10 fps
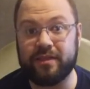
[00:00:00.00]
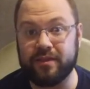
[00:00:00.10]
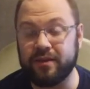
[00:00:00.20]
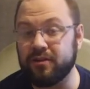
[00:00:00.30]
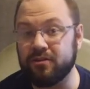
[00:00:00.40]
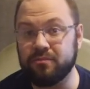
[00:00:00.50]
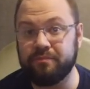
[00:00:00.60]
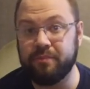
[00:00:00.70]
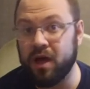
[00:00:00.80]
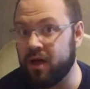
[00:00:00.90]
their
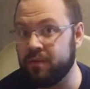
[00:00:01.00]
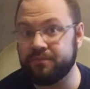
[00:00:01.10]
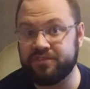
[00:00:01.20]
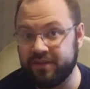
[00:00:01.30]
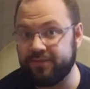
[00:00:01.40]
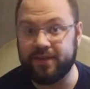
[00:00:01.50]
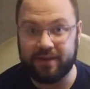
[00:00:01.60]
bomb-sniffing